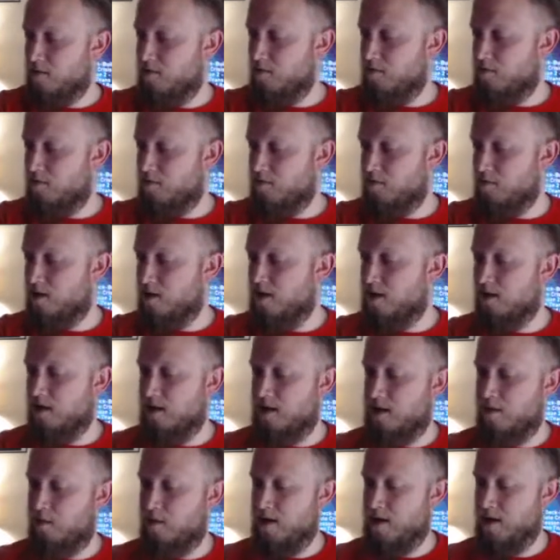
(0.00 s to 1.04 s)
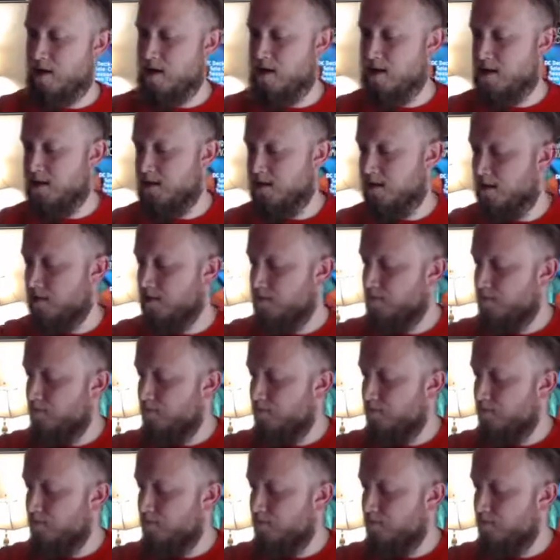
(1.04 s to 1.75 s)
Really quick and easy.